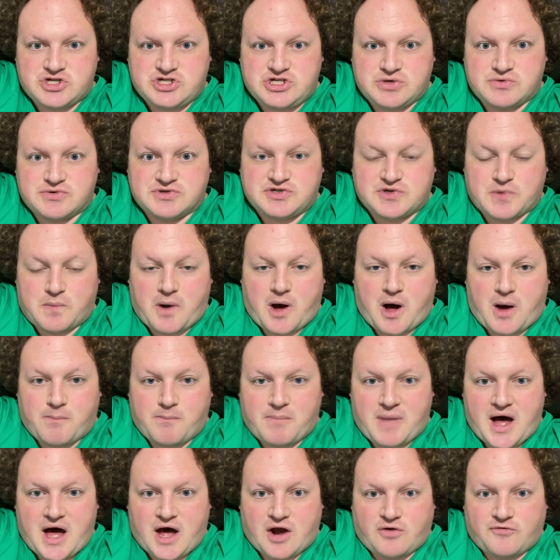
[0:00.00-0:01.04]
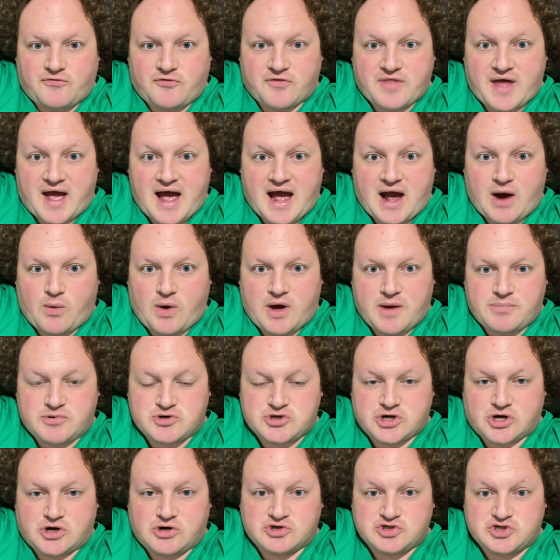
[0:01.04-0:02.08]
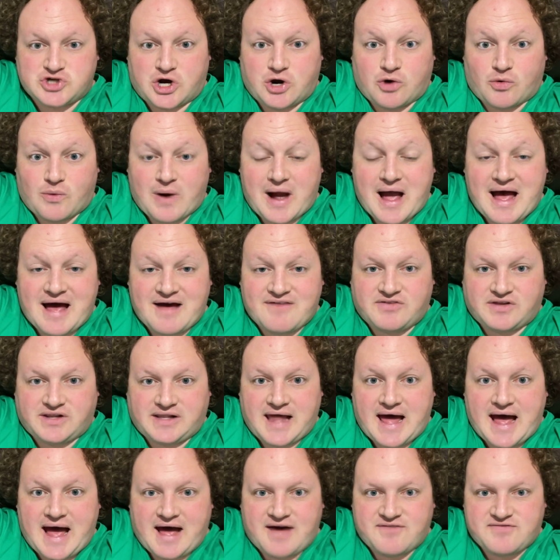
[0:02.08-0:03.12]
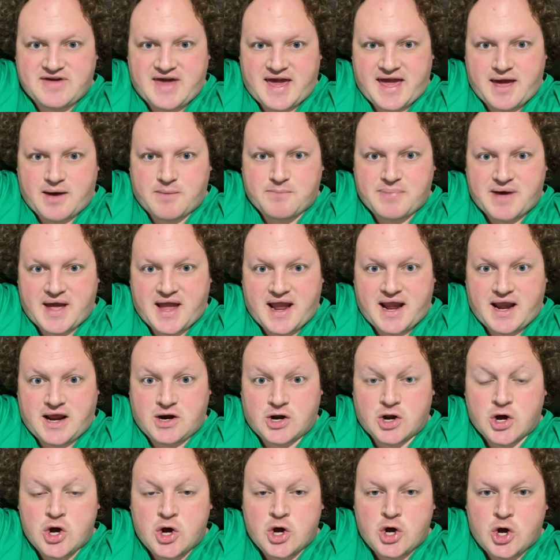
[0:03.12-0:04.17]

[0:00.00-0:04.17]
She was a model for the Highway Patrol's Arrive Alive campaign,